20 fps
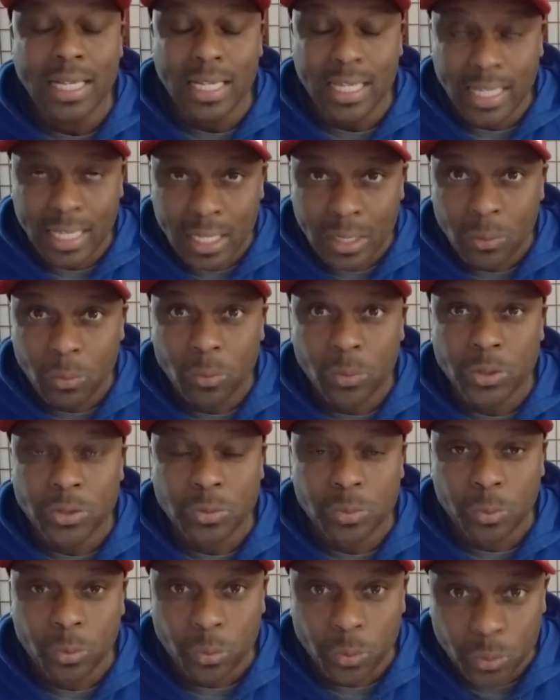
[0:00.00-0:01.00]
It
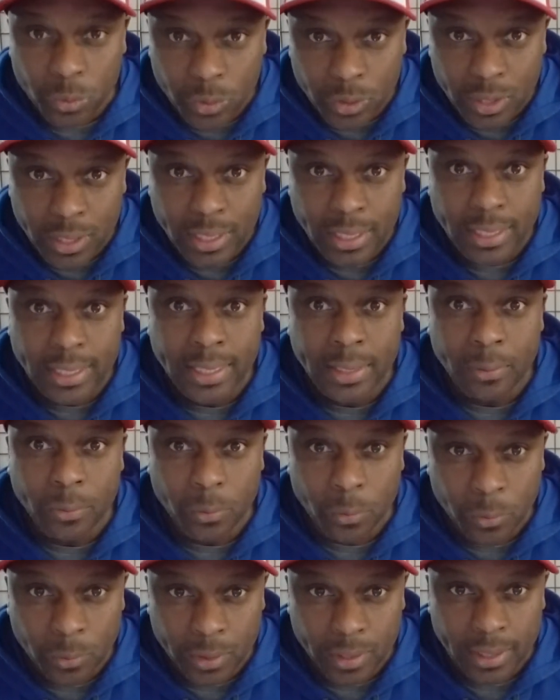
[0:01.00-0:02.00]
was really,
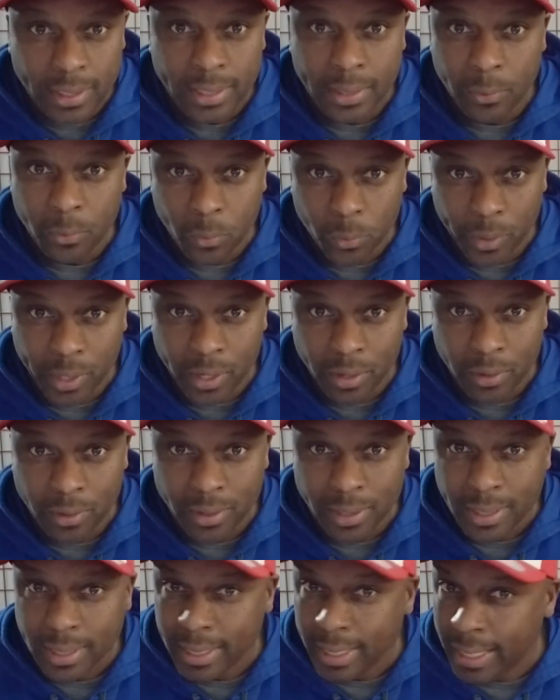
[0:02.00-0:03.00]
really
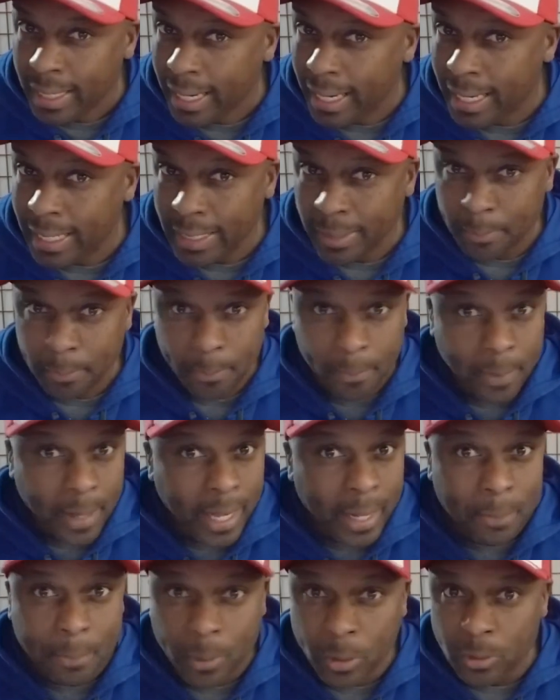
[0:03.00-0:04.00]
weird. And in
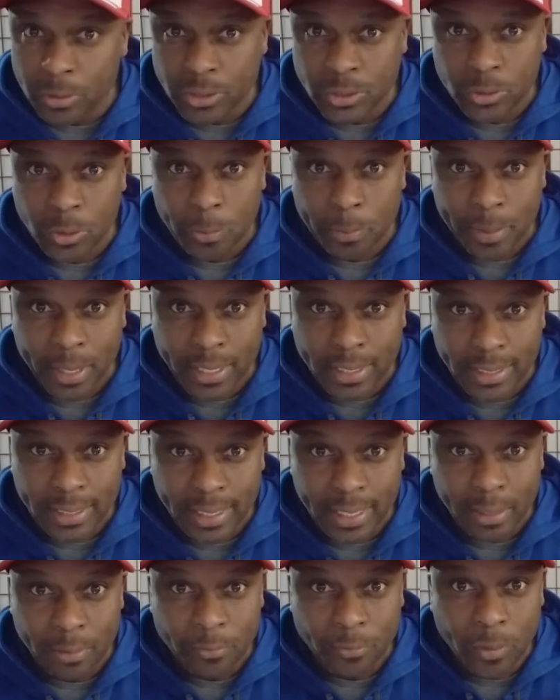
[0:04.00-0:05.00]
my personal opinion,
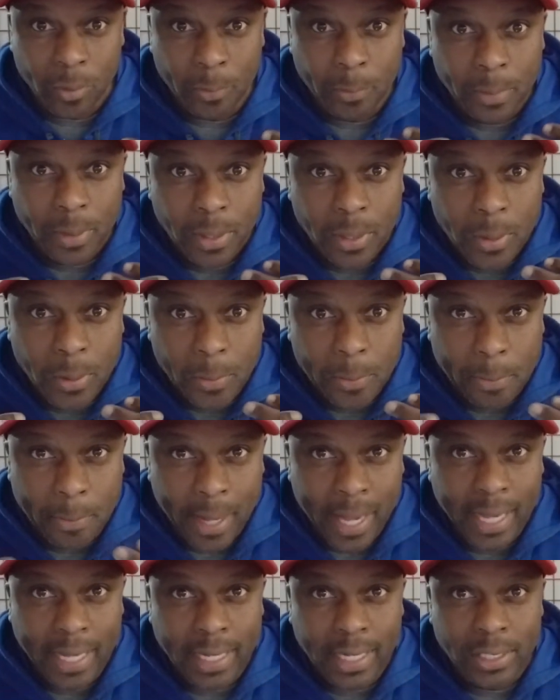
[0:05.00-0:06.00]
and from
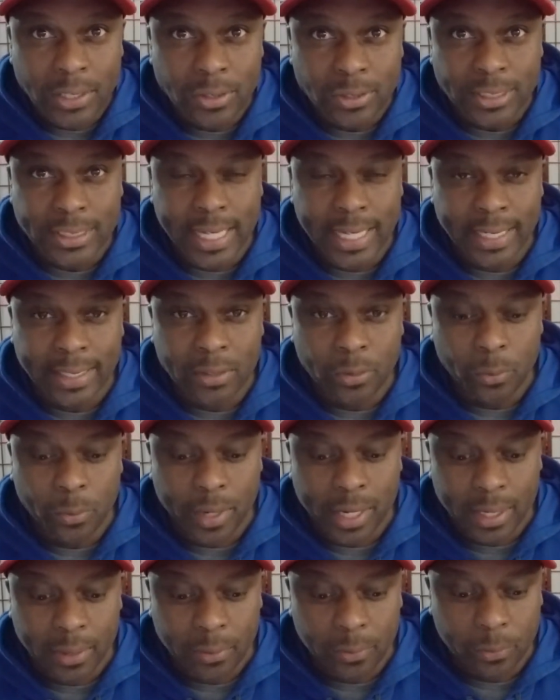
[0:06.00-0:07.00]
my understanding, the
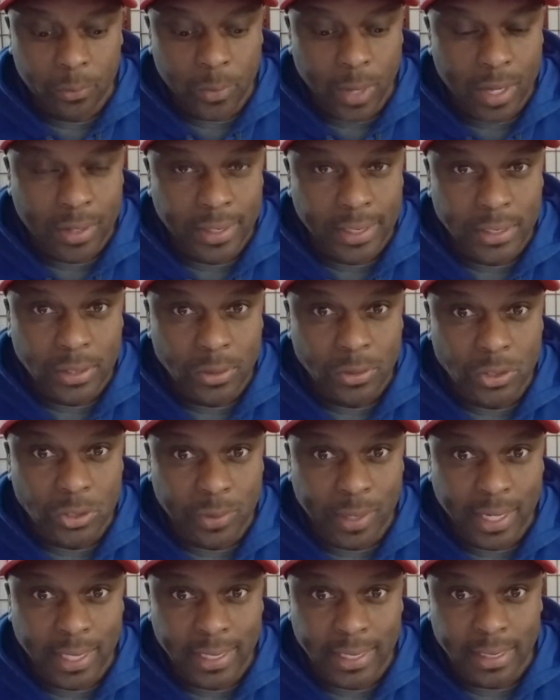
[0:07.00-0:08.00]
way how they do
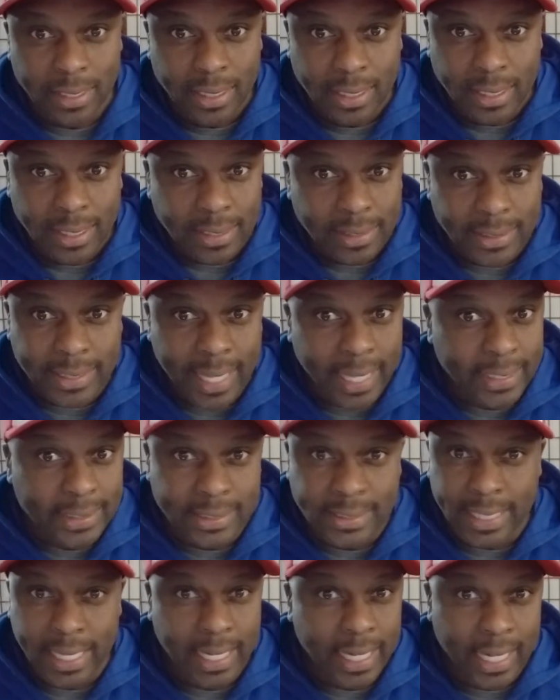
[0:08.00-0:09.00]
training, That's
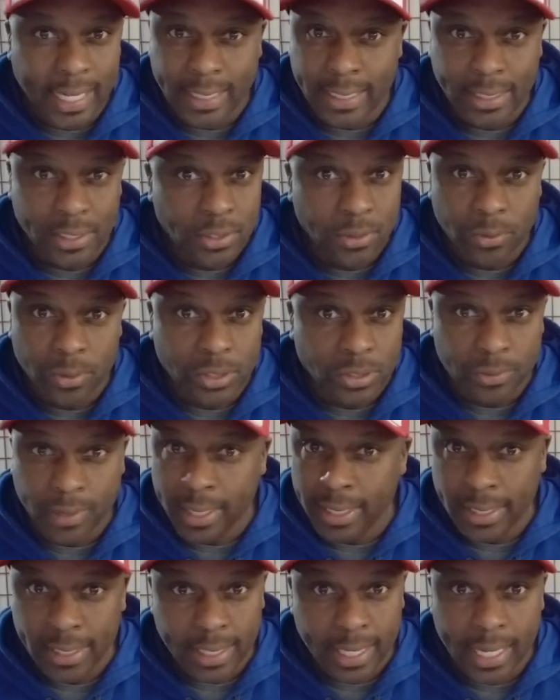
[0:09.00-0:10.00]
not how they do a
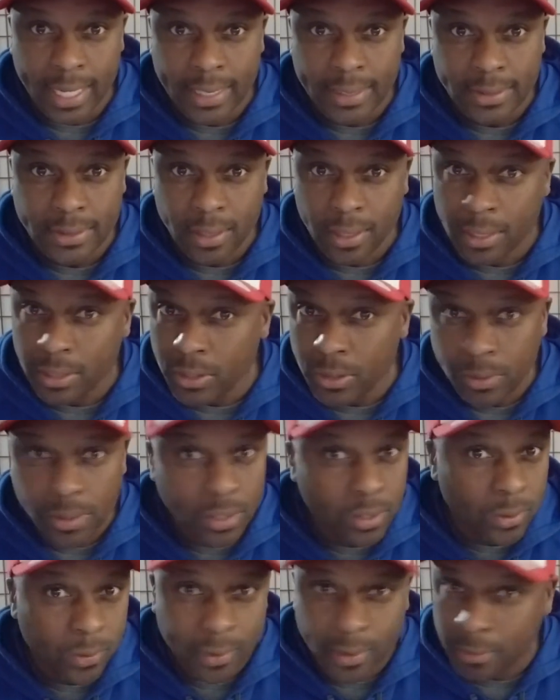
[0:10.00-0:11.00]
training, guys. And you can
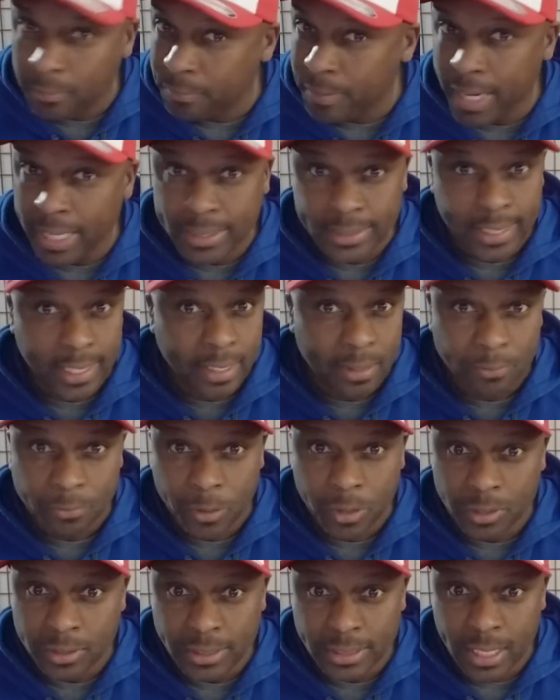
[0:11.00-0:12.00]
go ahead and fact check it for
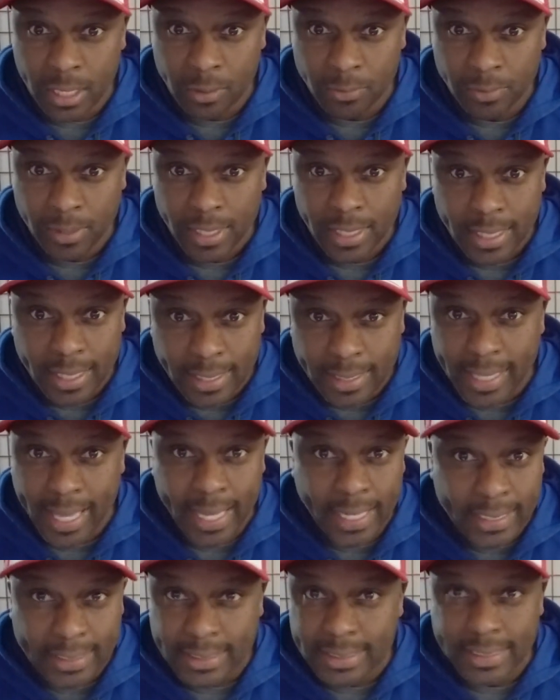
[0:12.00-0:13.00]
yourself. That
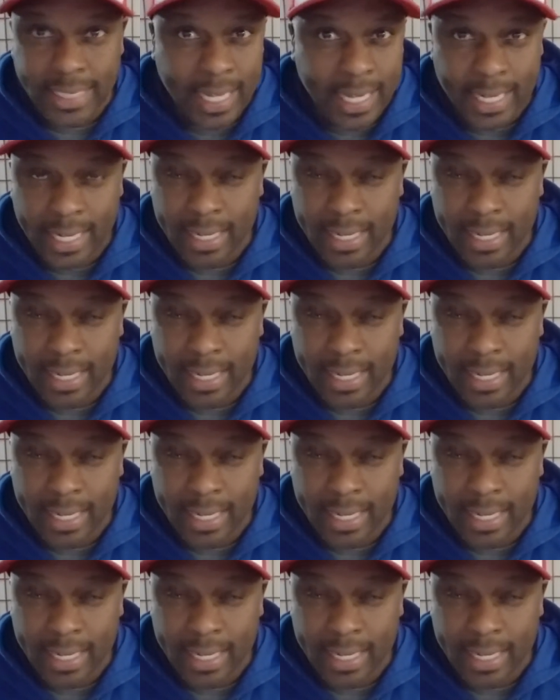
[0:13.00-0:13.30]
is not